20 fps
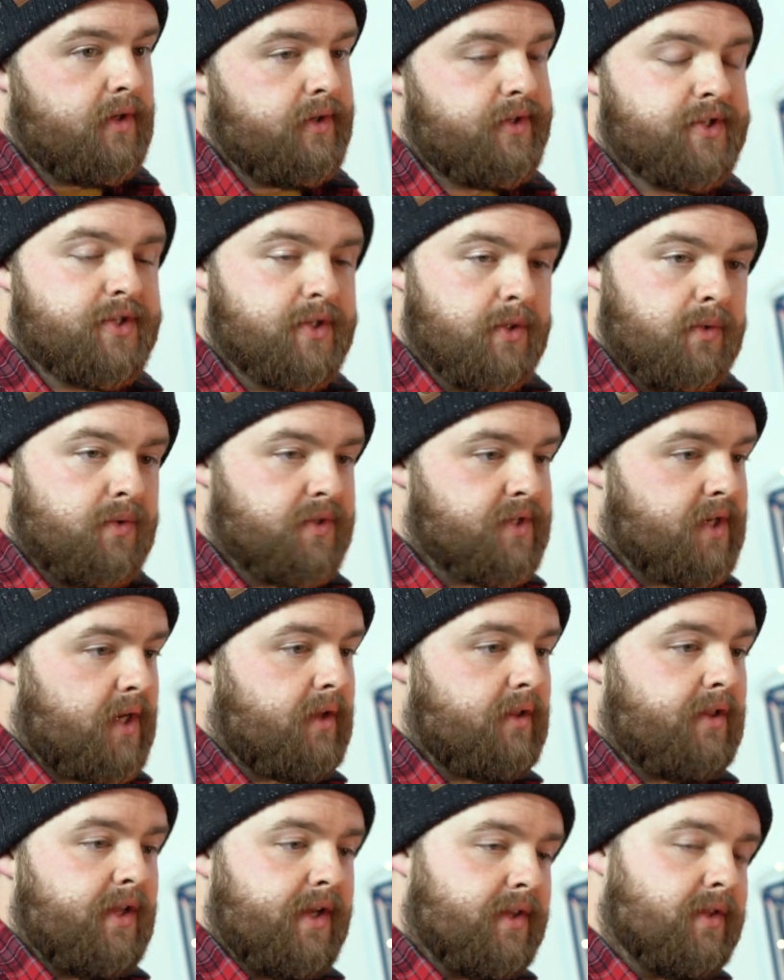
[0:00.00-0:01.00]
As soon as I
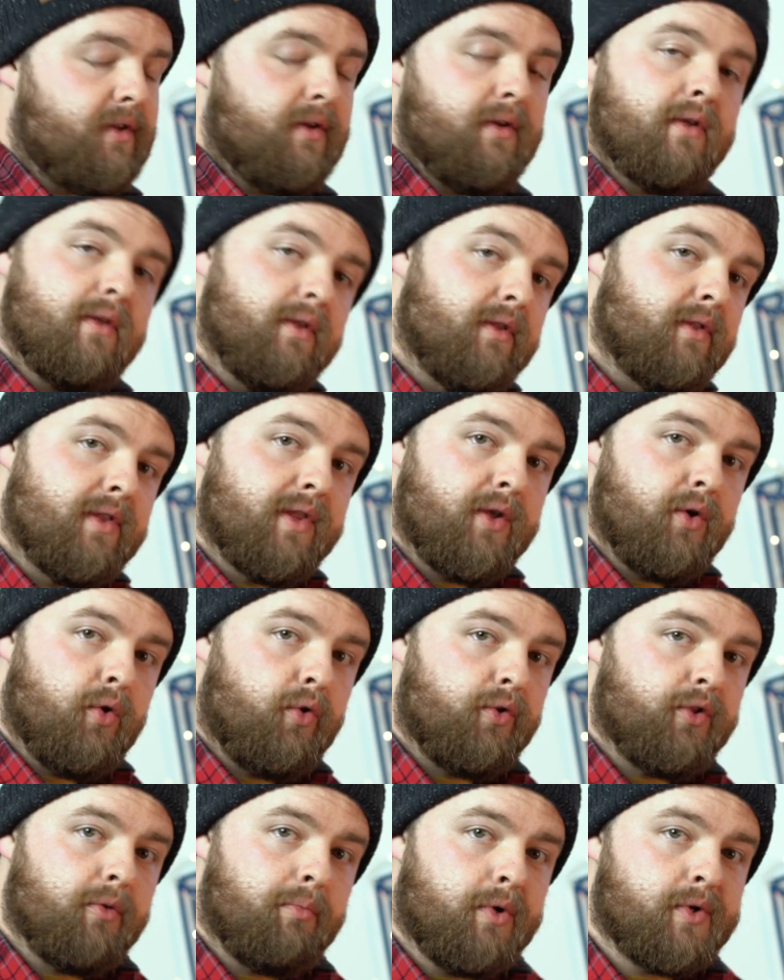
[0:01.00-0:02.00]
clicked the
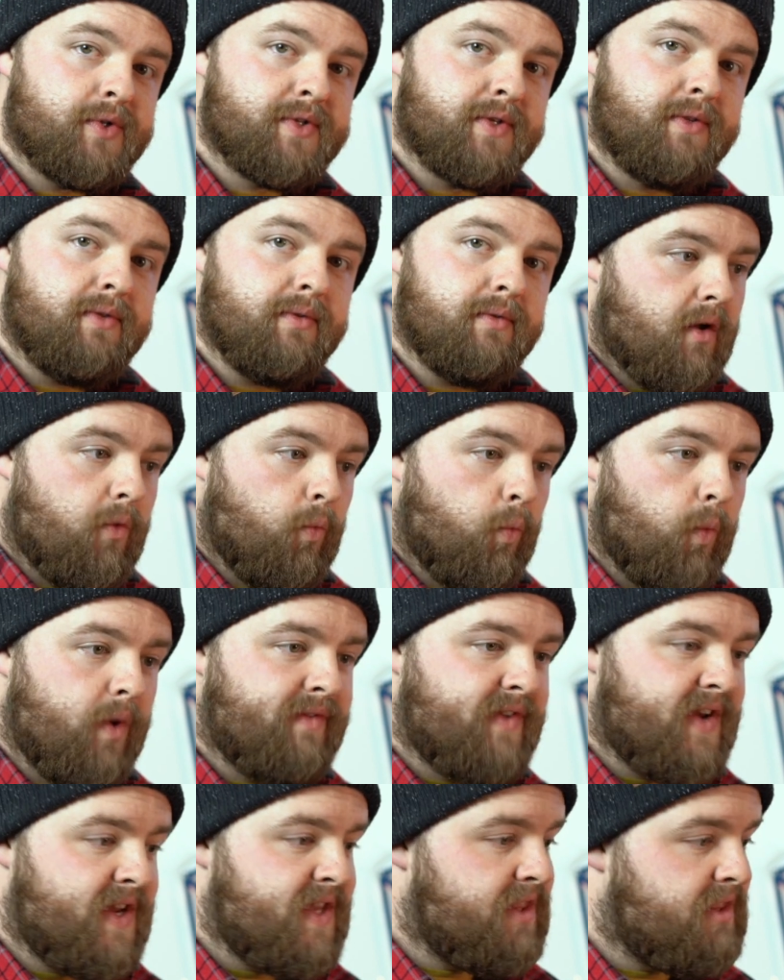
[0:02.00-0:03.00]
order button,
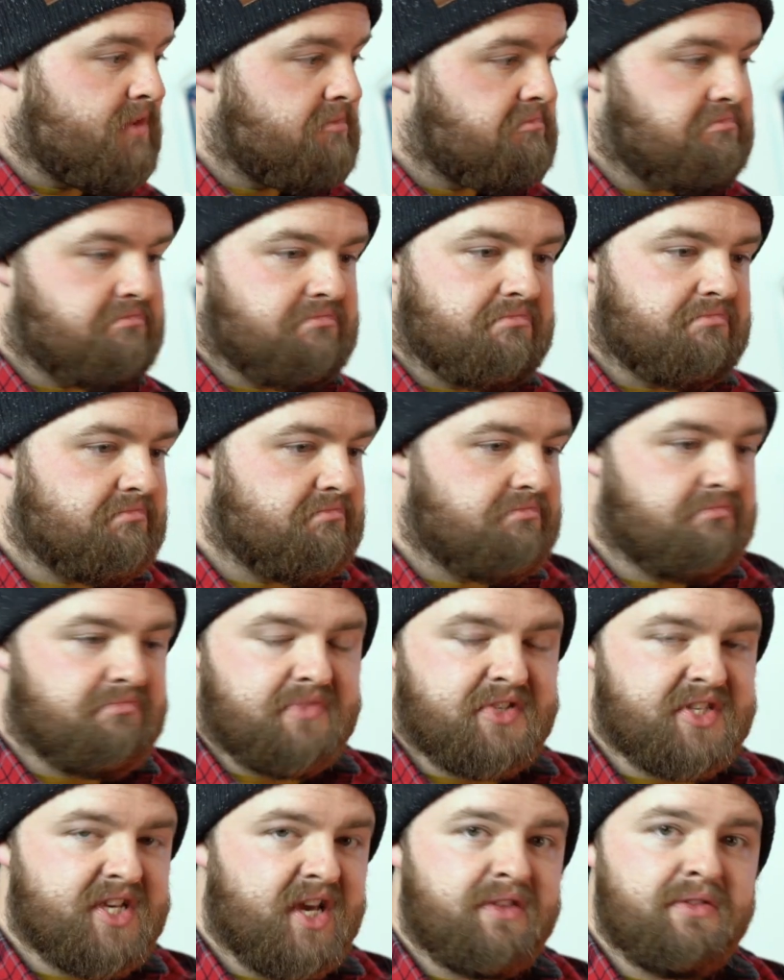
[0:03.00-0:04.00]
within
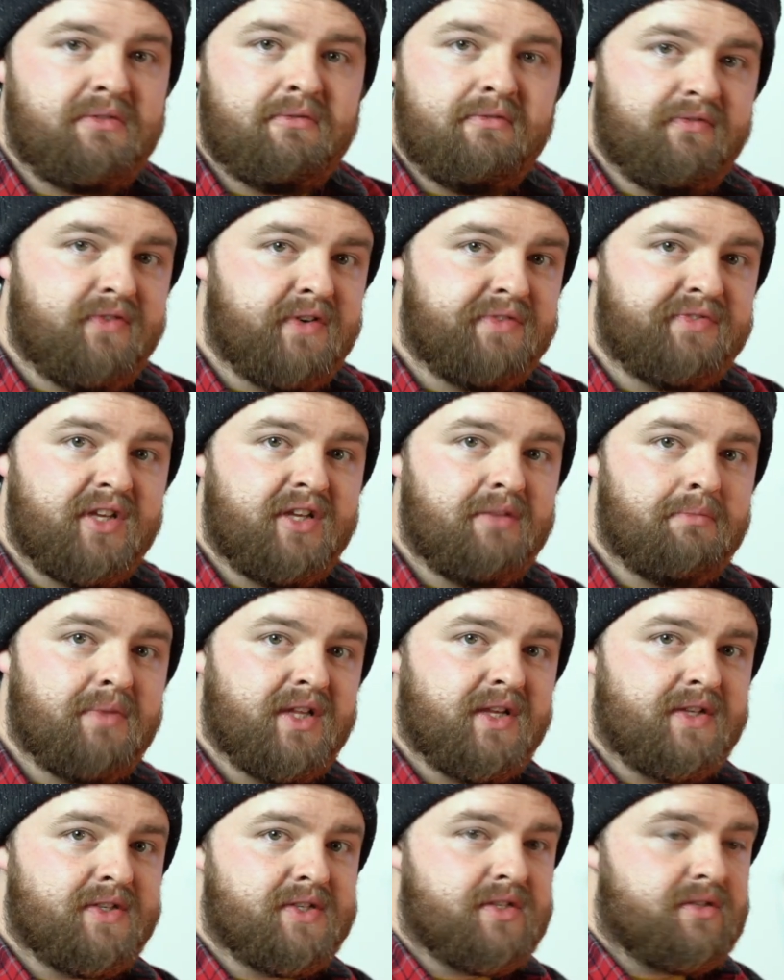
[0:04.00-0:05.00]
10-15
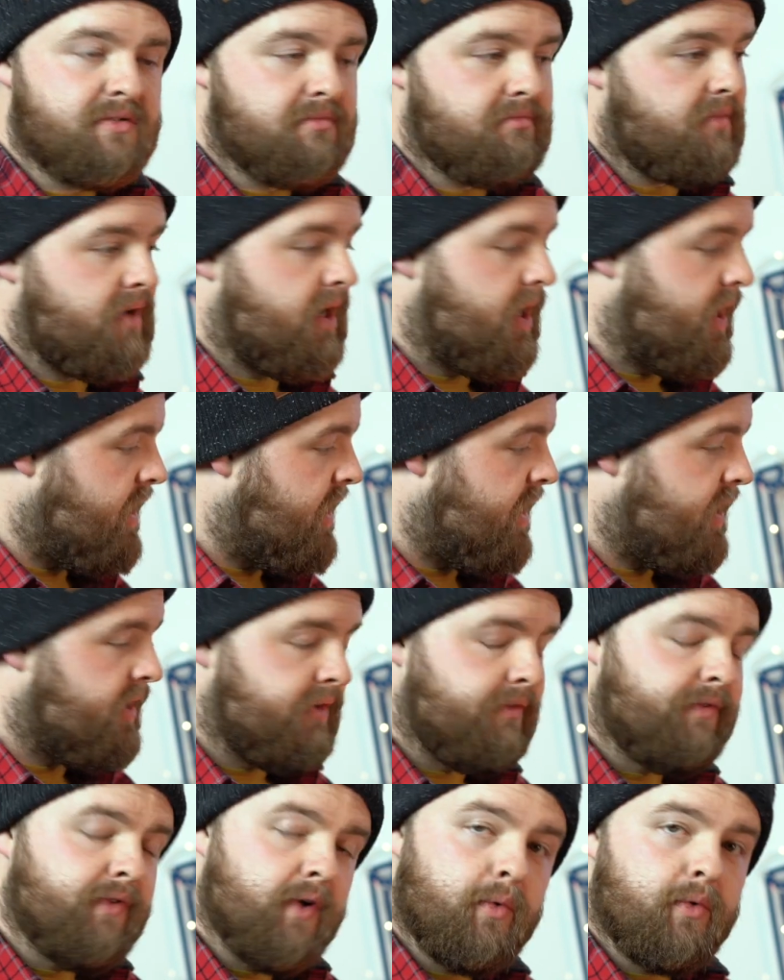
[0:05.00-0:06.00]
minutes, I had
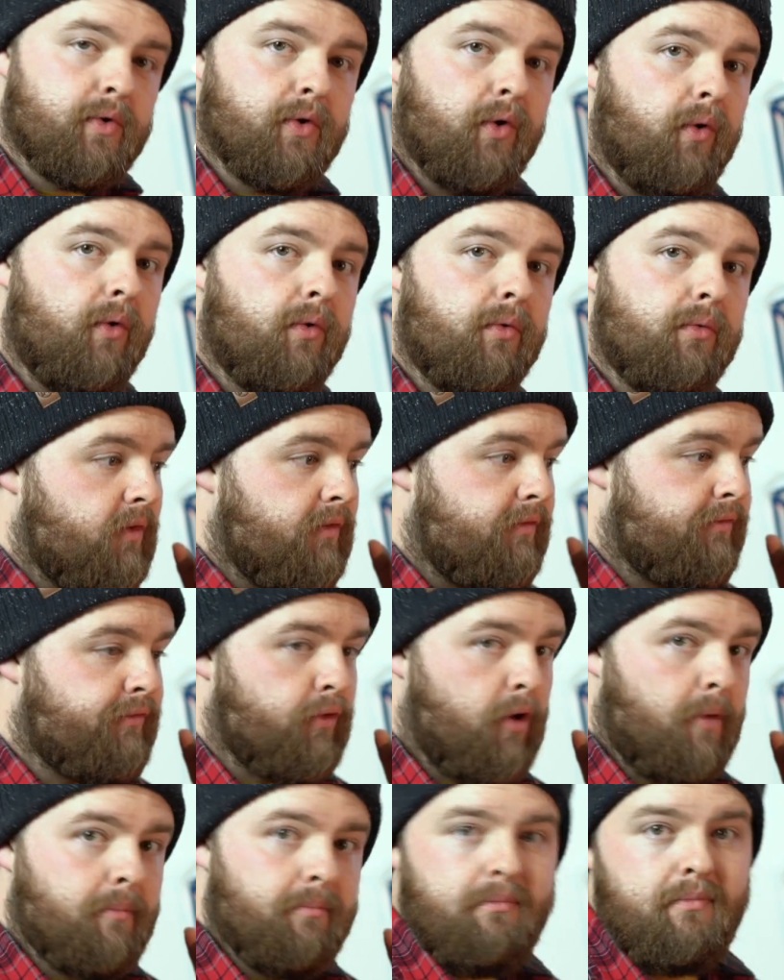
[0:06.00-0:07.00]
a phone call
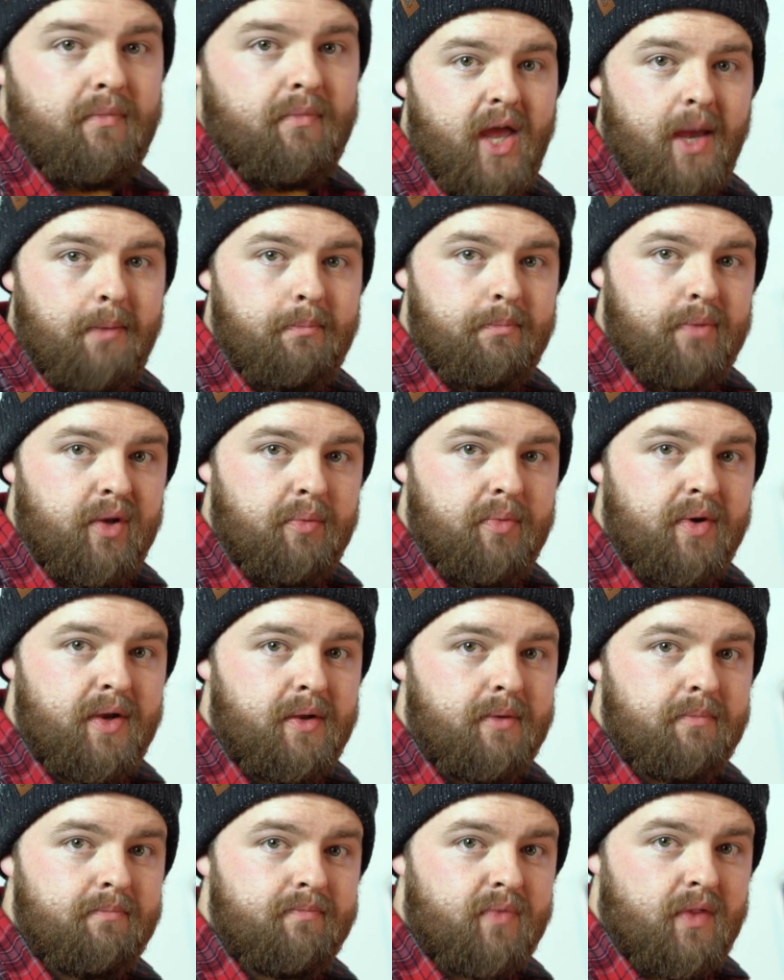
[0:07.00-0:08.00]
from MPB.